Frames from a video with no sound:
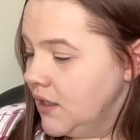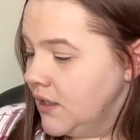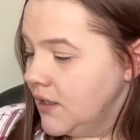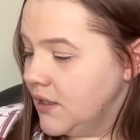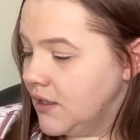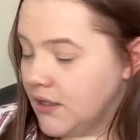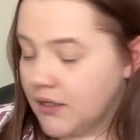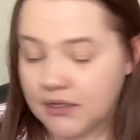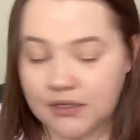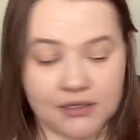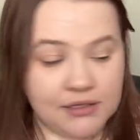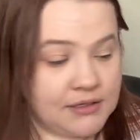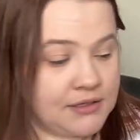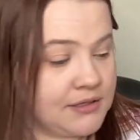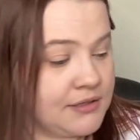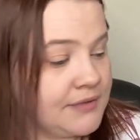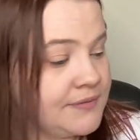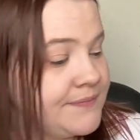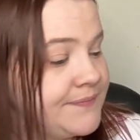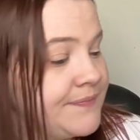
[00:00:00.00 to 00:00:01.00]
Yeah.
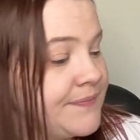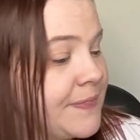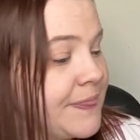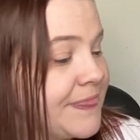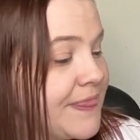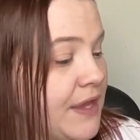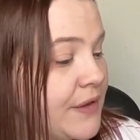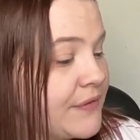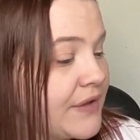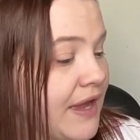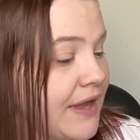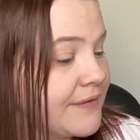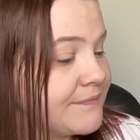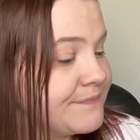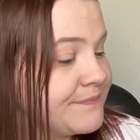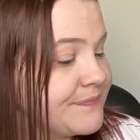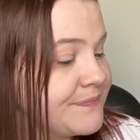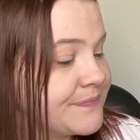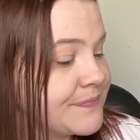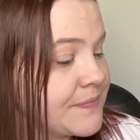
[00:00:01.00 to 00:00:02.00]
Okay.
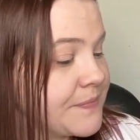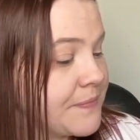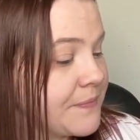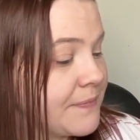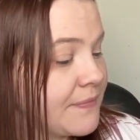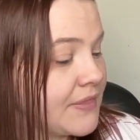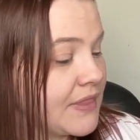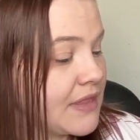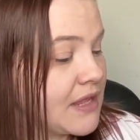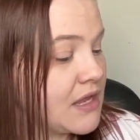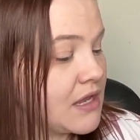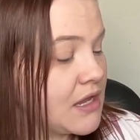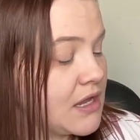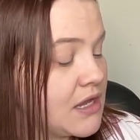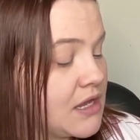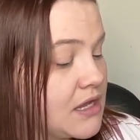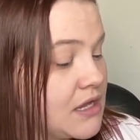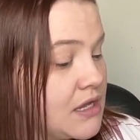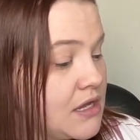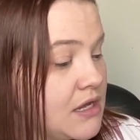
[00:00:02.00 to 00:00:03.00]

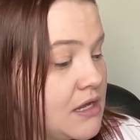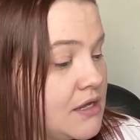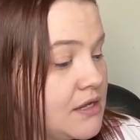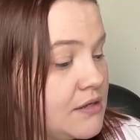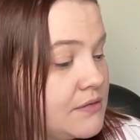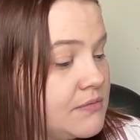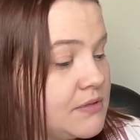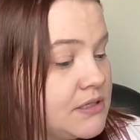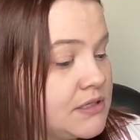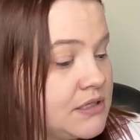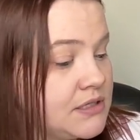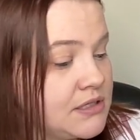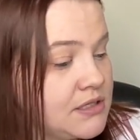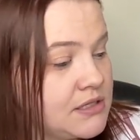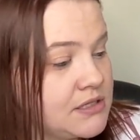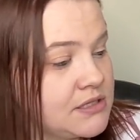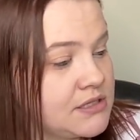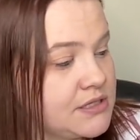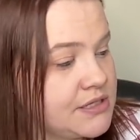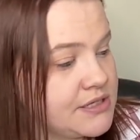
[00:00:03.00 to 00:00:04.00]
Um,
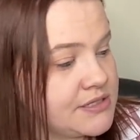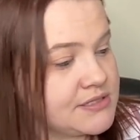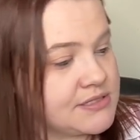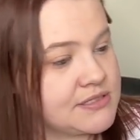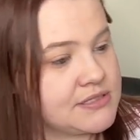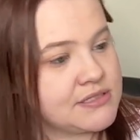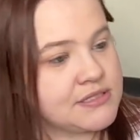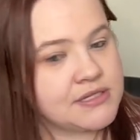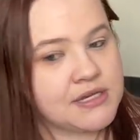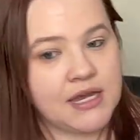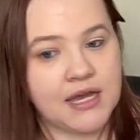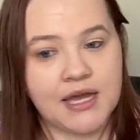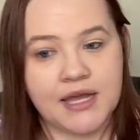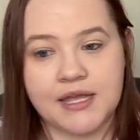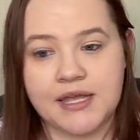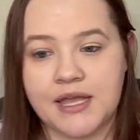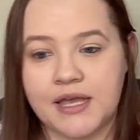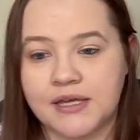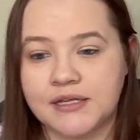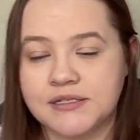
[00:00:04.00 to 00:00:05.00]
this I
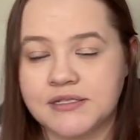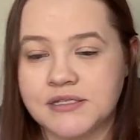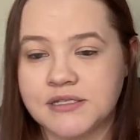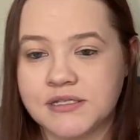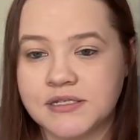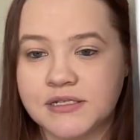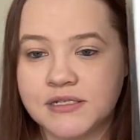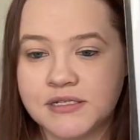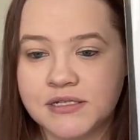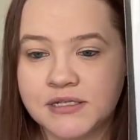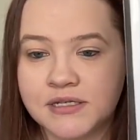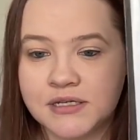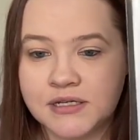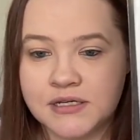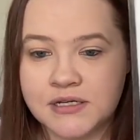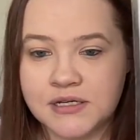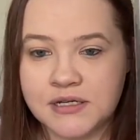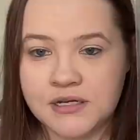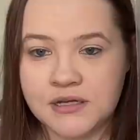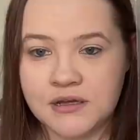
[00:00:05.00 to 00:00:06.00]
get
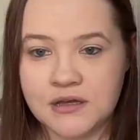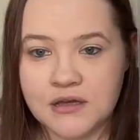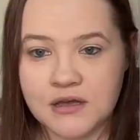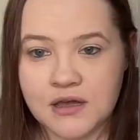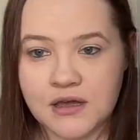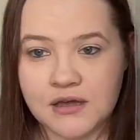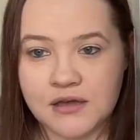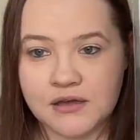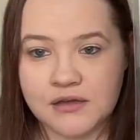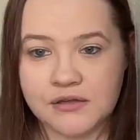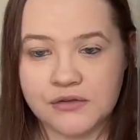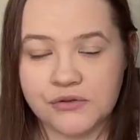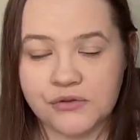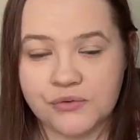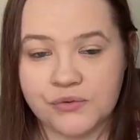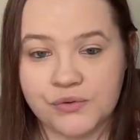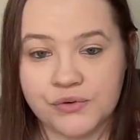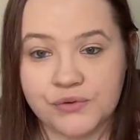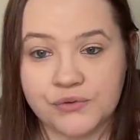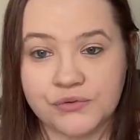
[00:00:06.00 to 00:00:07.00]
uh,
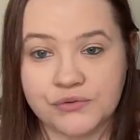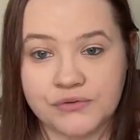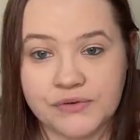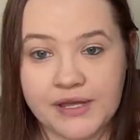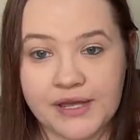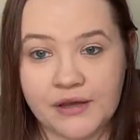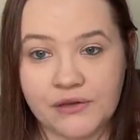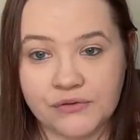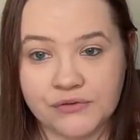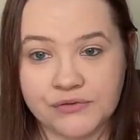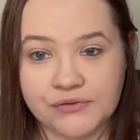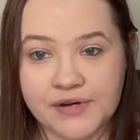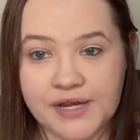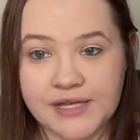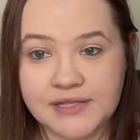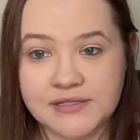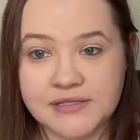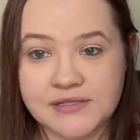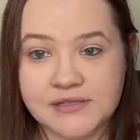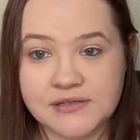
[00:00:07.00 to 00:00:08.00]
through Three Owl
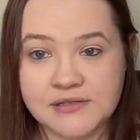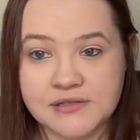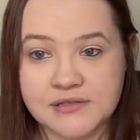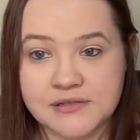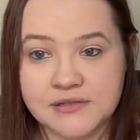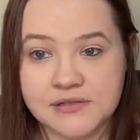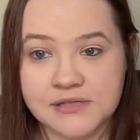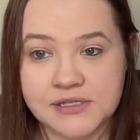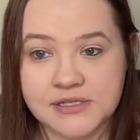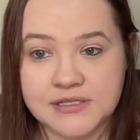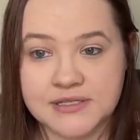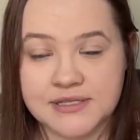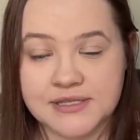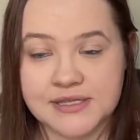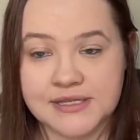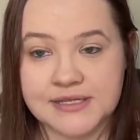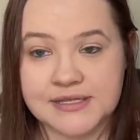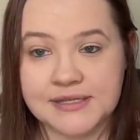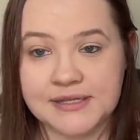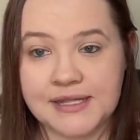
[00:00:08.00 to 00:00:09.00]
Threads. It's
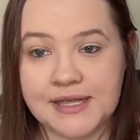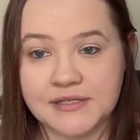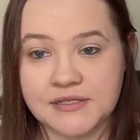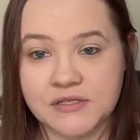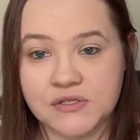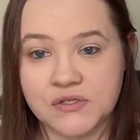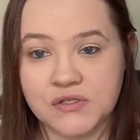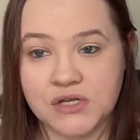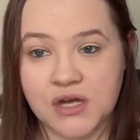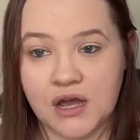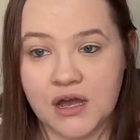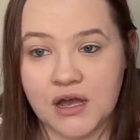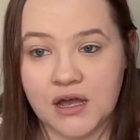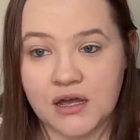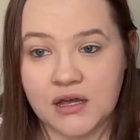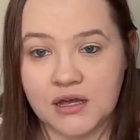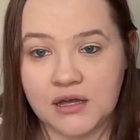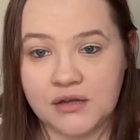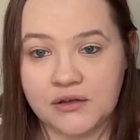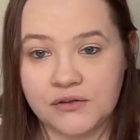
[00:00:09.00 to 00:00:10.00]
the Let's
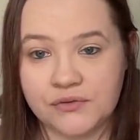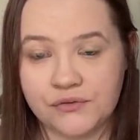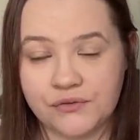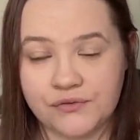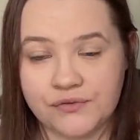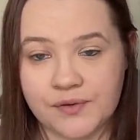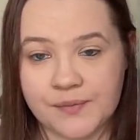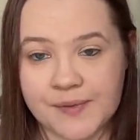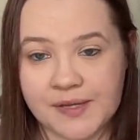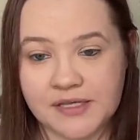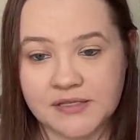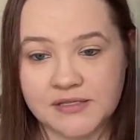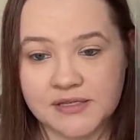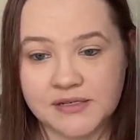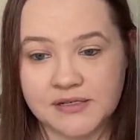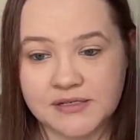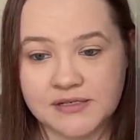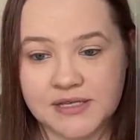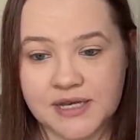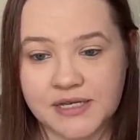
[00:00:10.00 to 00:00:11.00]
Talk from Hands
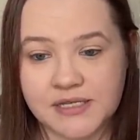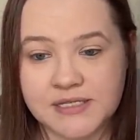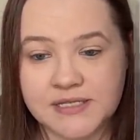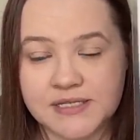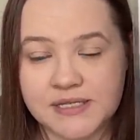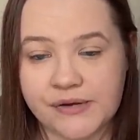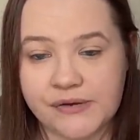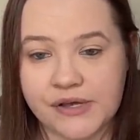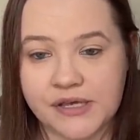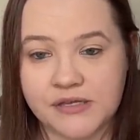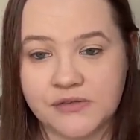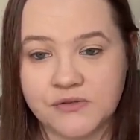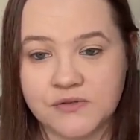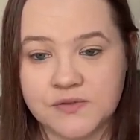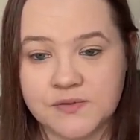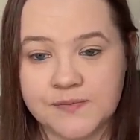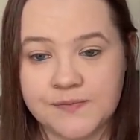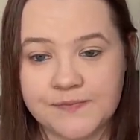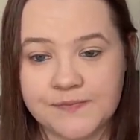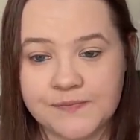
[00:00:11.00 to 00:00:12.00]
on Design
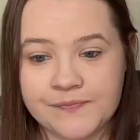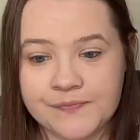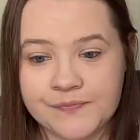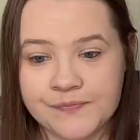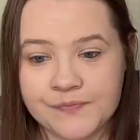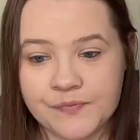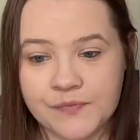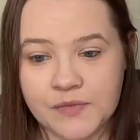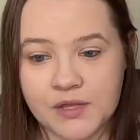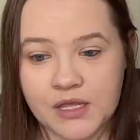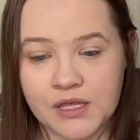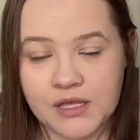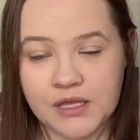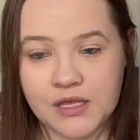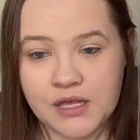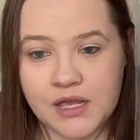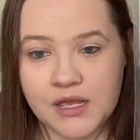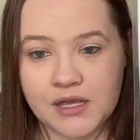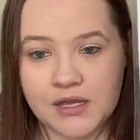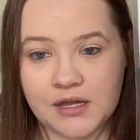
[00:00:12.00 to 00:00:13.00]
series.
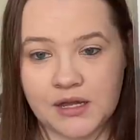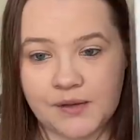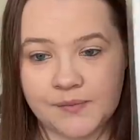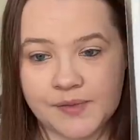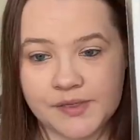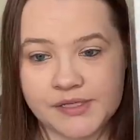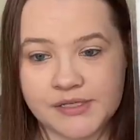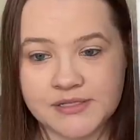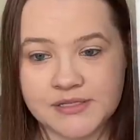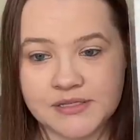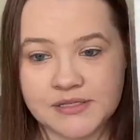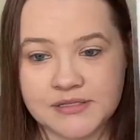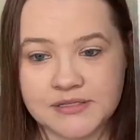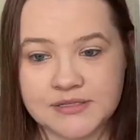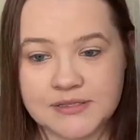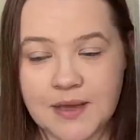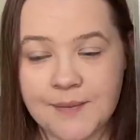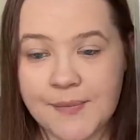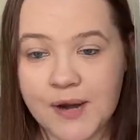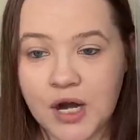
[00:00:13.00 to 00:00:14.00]
Um, and this is
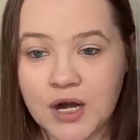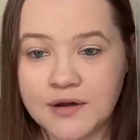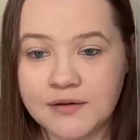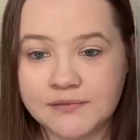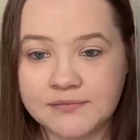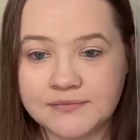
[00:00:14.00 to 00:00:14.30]
Summer.